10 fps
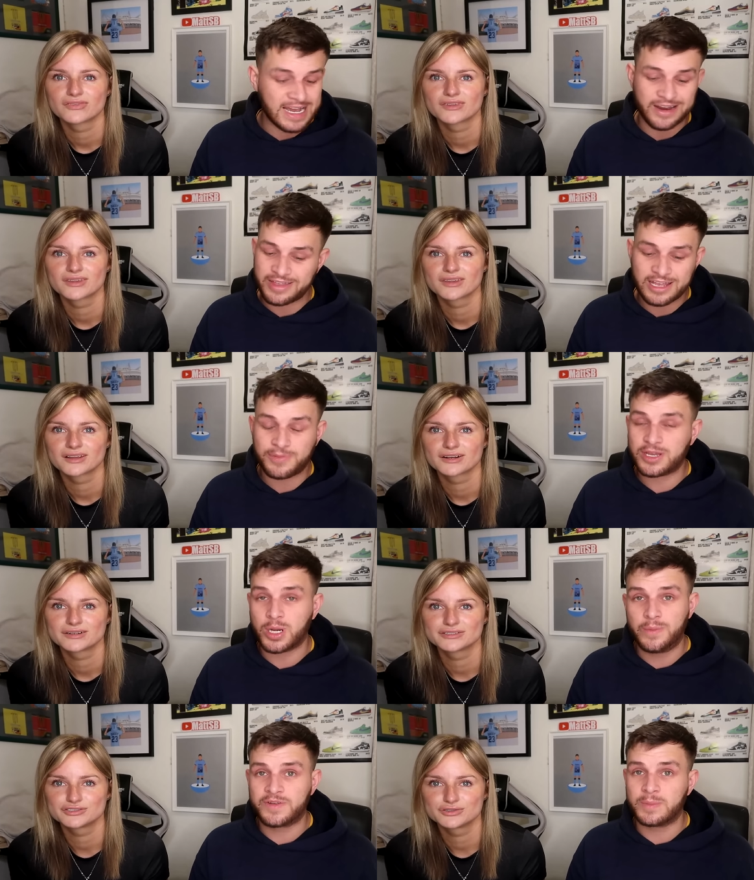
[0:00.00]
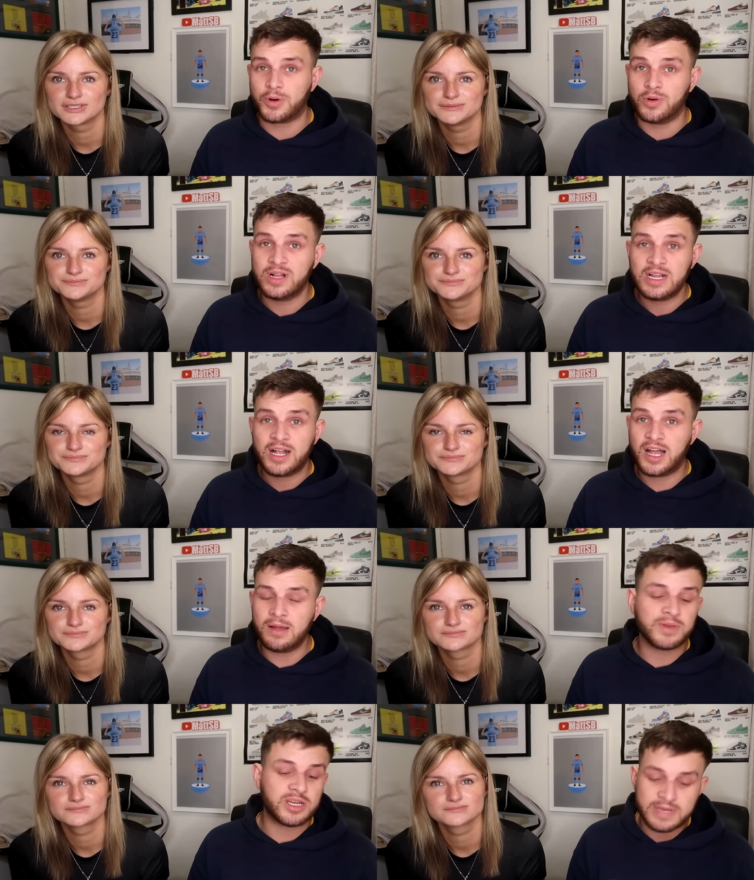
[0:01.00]
Speaker 1: And I think it'd be comfortable.
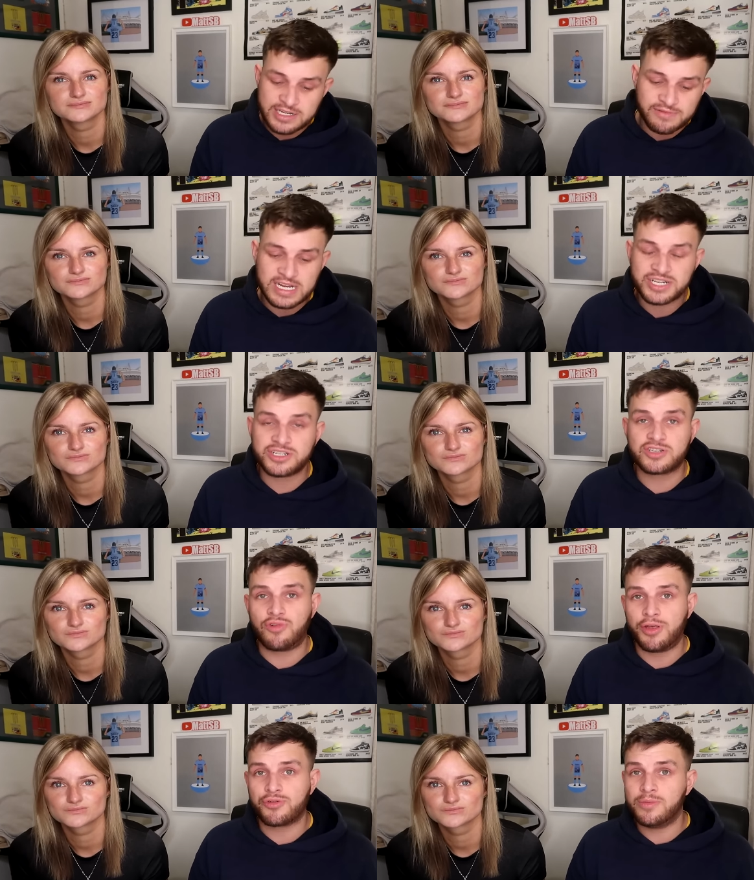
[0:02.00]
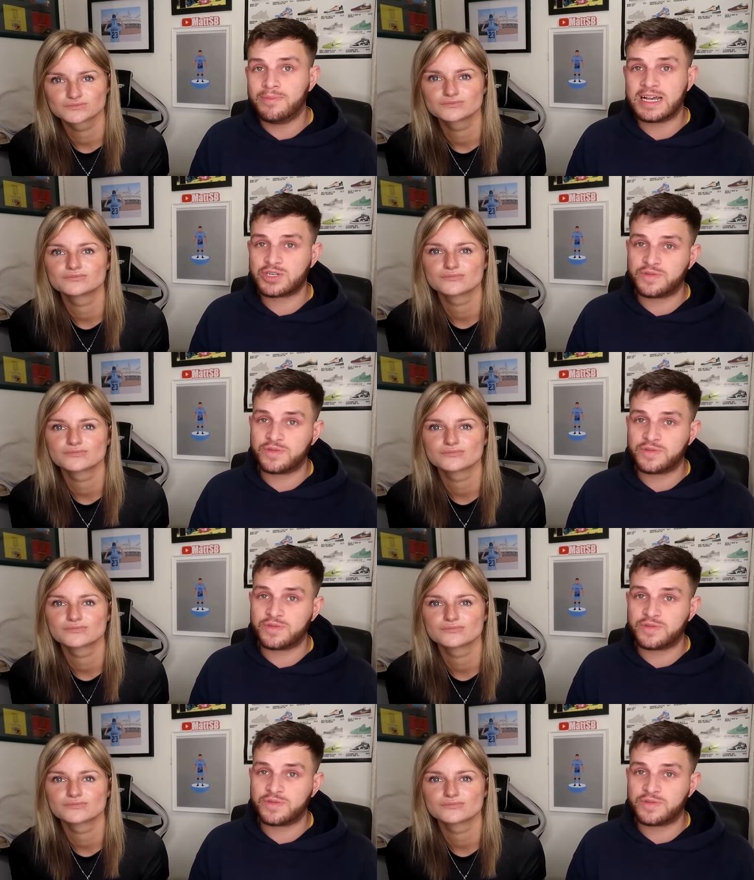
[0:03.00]
Commiserations, Rotherham, as